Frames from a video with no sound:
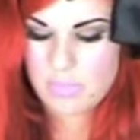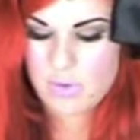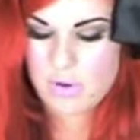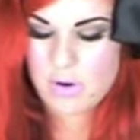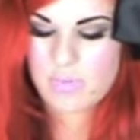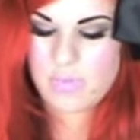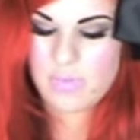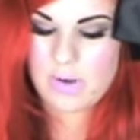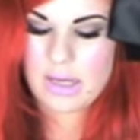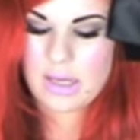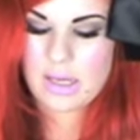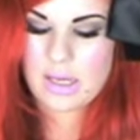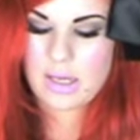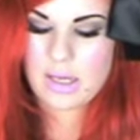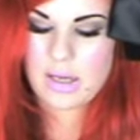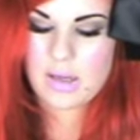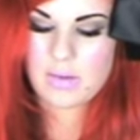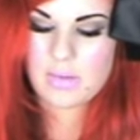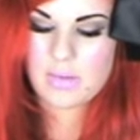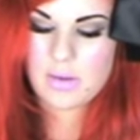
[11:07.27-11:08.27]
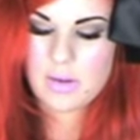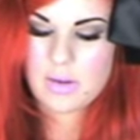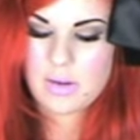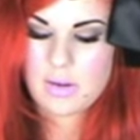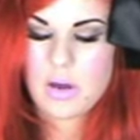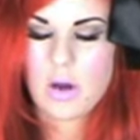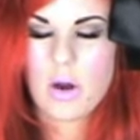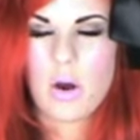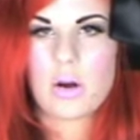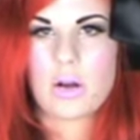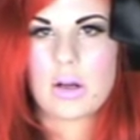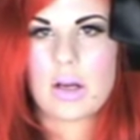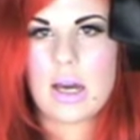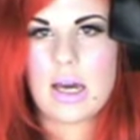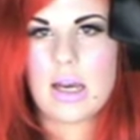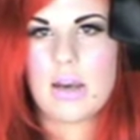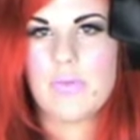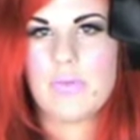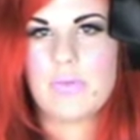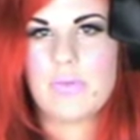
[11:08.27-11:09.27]
more of like a
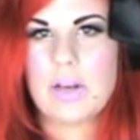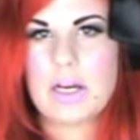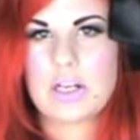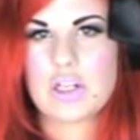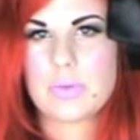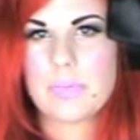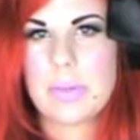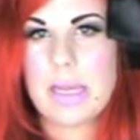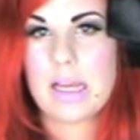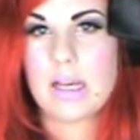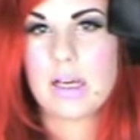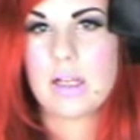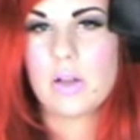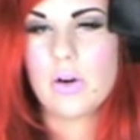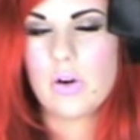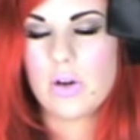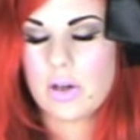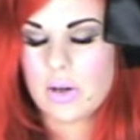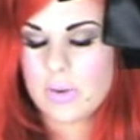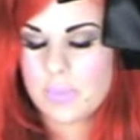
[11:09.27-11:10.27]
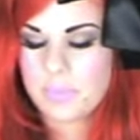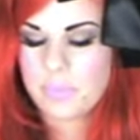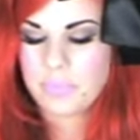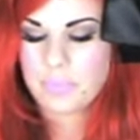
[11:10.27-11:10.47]
kind of flush pink look.